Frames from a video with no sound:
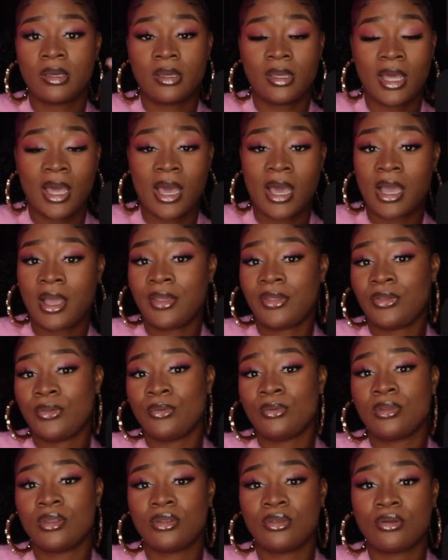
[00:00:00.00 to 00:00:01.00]
God,
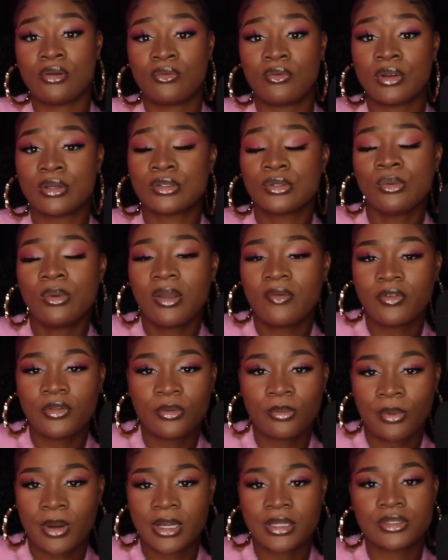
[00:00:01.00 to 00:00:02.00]
you, the universe, whoever you
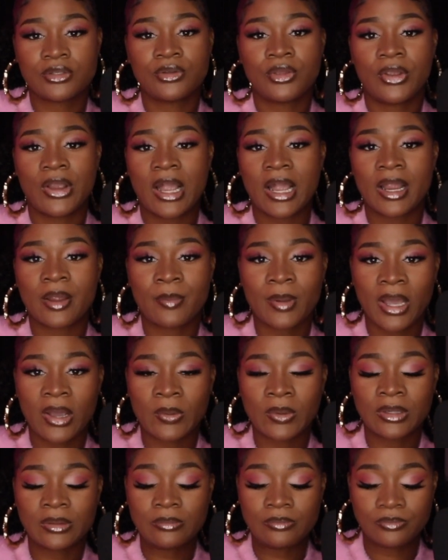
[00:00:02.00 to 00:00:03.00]
pray to, your higher
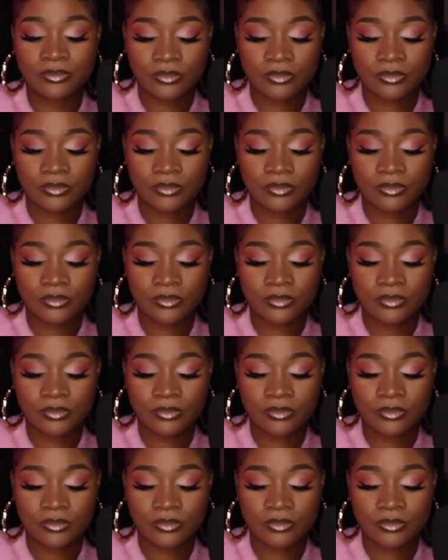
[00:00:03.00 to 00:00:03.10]
power.